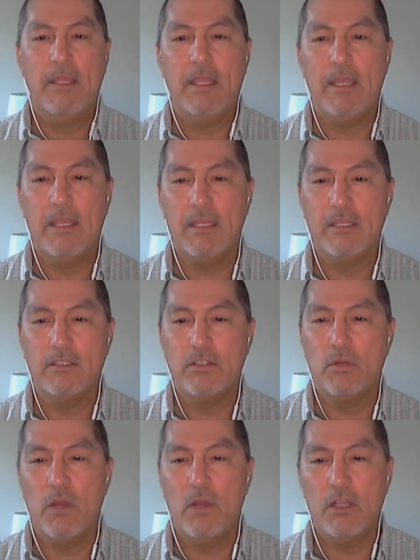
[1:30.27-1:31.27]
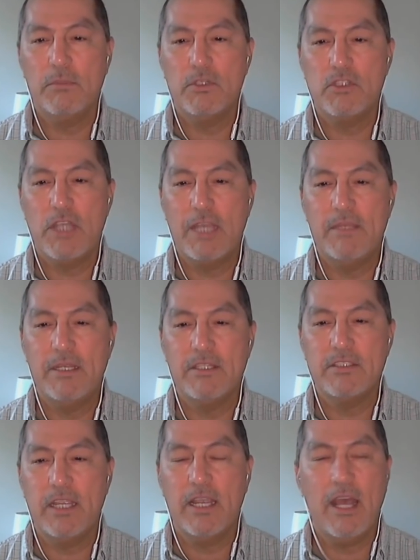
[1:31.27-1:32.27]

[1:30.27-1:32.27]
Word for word: and you're welcome to chime in and say